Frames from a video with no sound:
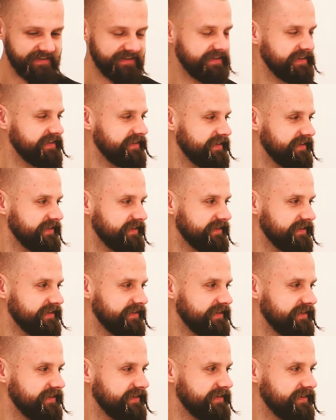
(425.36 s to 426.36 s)

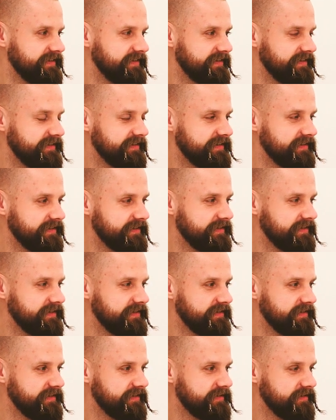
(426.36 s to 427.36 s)

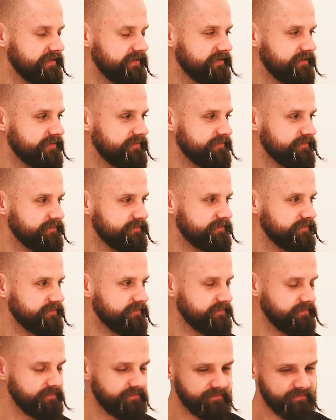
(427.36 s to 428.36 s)

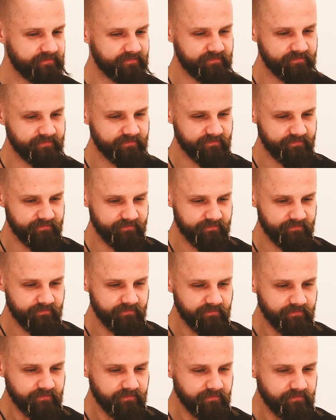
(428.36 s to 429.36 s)

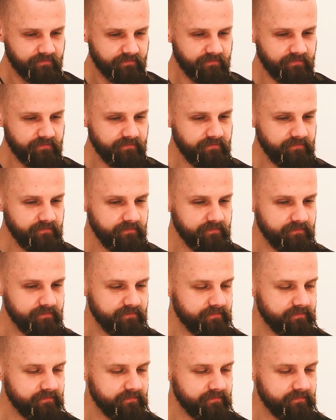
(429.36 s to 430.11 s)
No words are spoken by the person on screen.